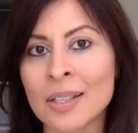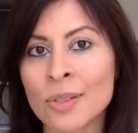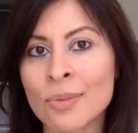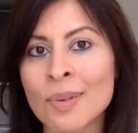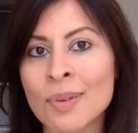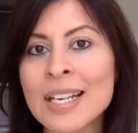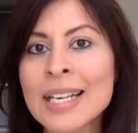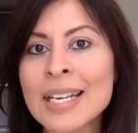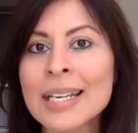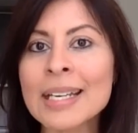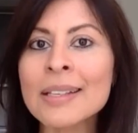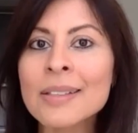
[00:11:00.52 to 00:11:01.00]
It's
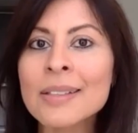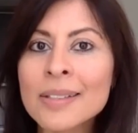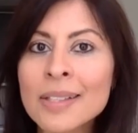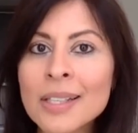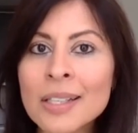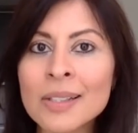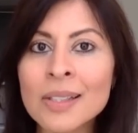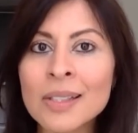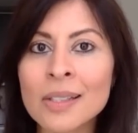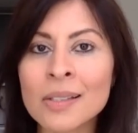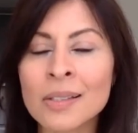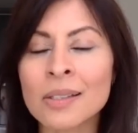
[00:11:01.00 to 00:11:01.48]
really
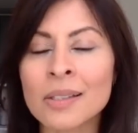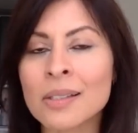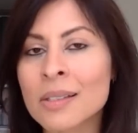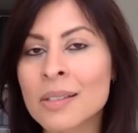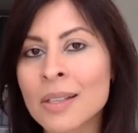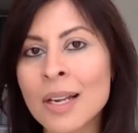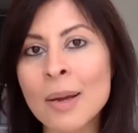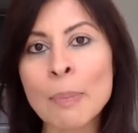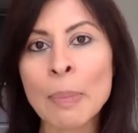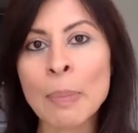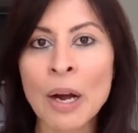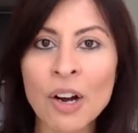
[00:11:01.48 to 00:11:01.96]
easy to
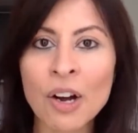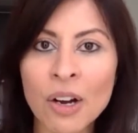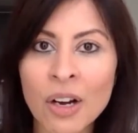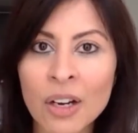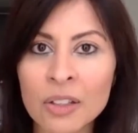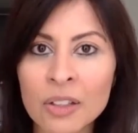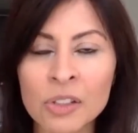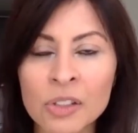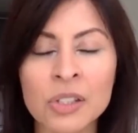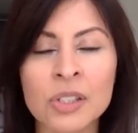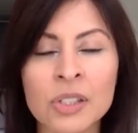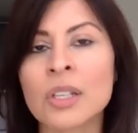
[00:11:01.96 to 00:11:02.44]
slip
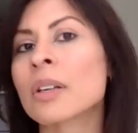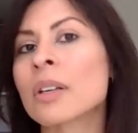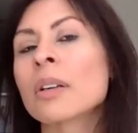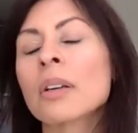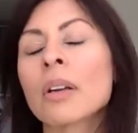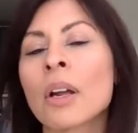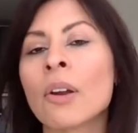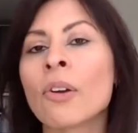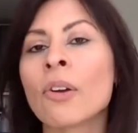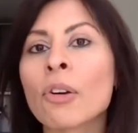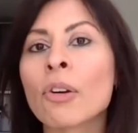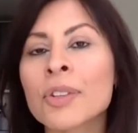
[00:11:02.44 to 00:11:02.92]
past and
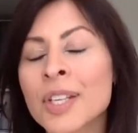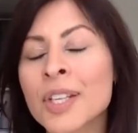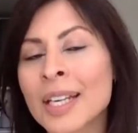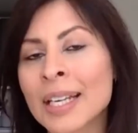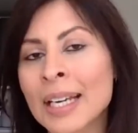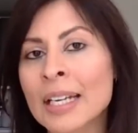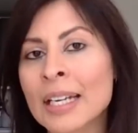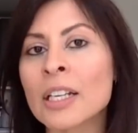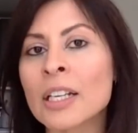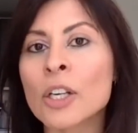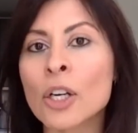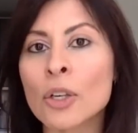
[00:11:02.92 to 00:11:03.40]
not take
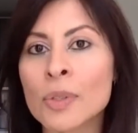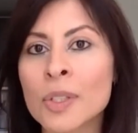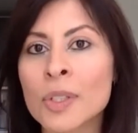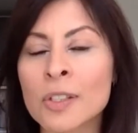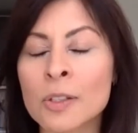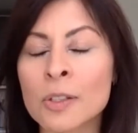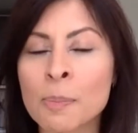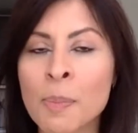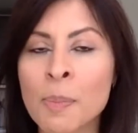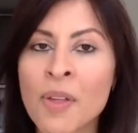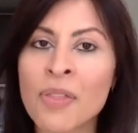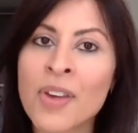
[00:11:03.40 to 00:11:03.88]
any
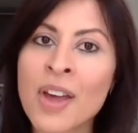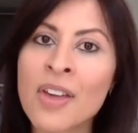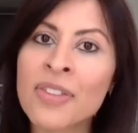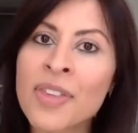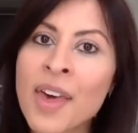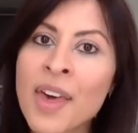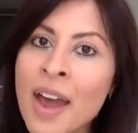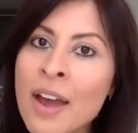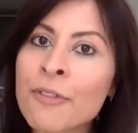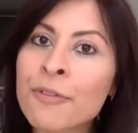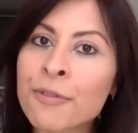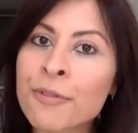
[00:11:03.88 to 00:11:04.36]
notice, but they're
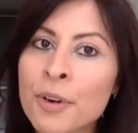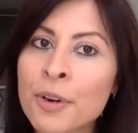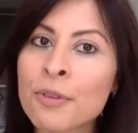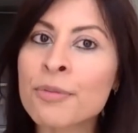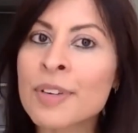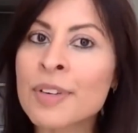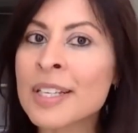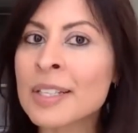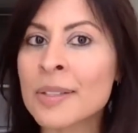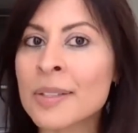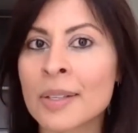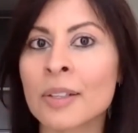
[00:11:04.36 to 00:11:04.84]
there for a
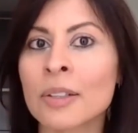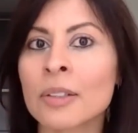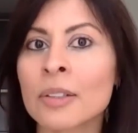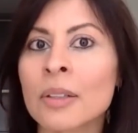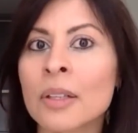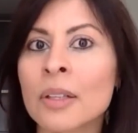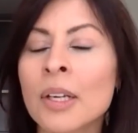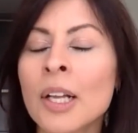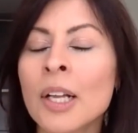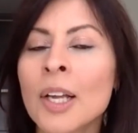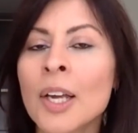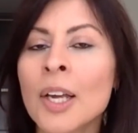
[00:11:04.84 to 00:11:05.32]
reason,